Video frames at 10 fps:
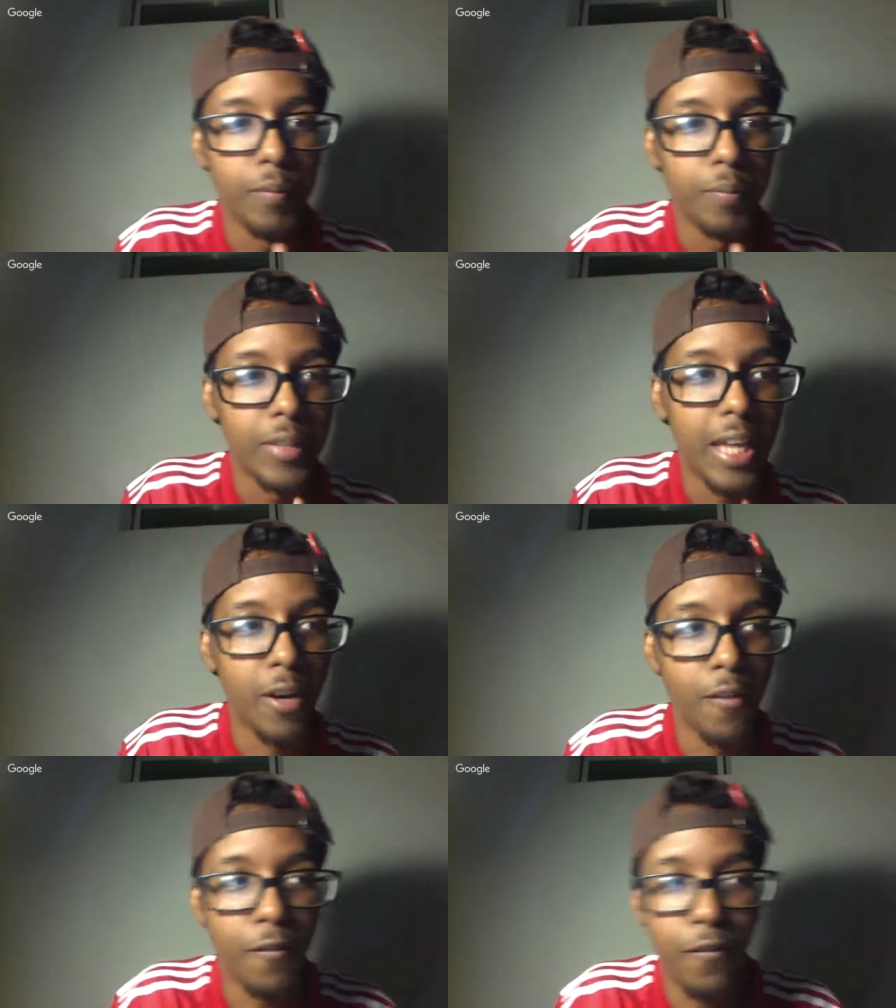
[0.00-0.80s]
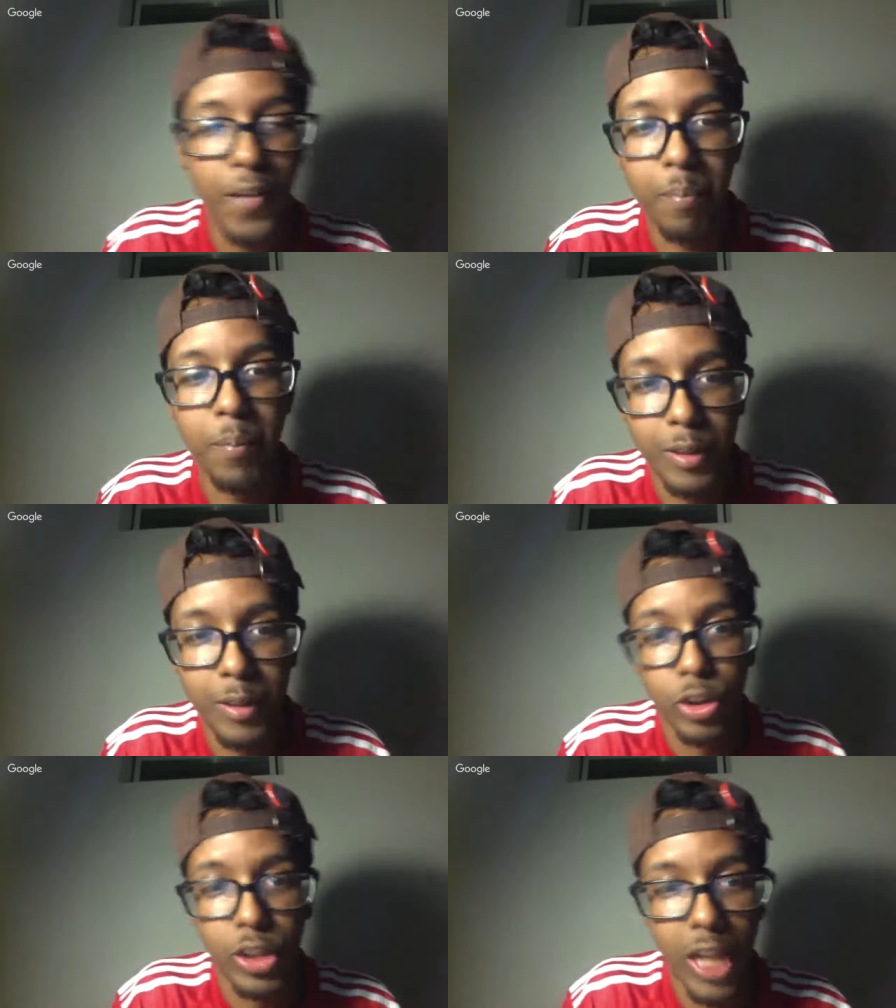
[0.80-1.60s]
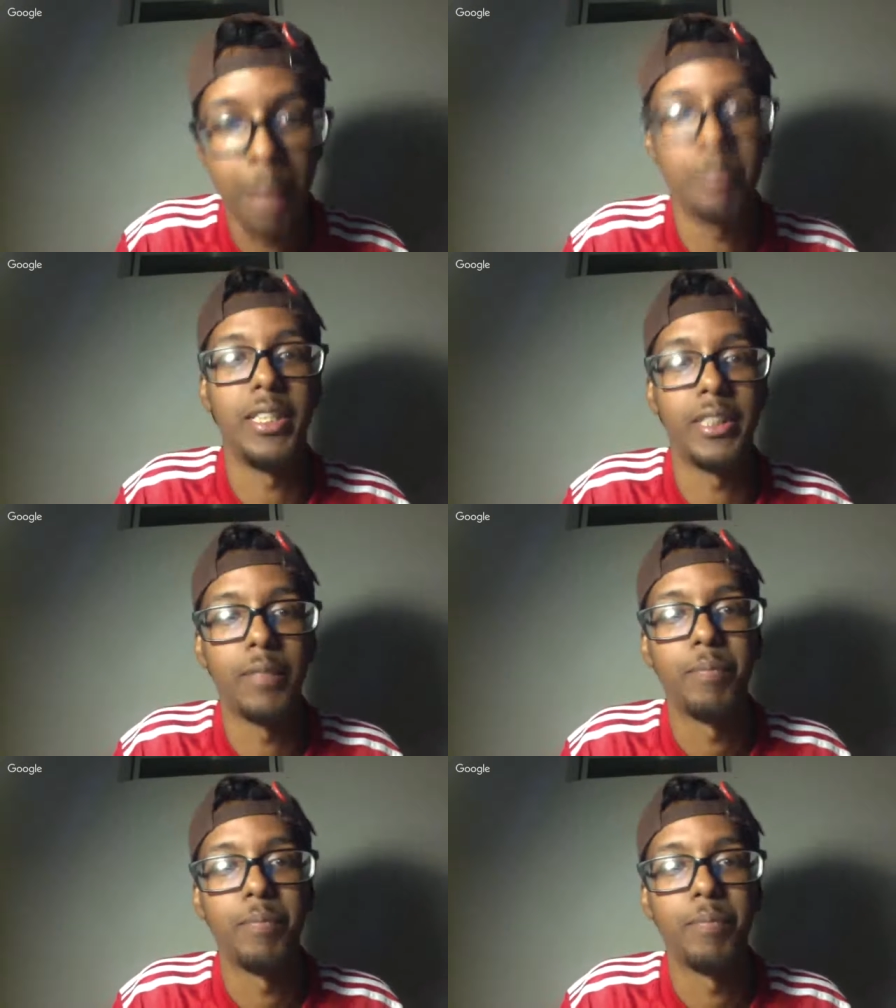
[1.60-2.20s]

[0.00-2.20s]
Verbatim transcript: that are fed to zombies.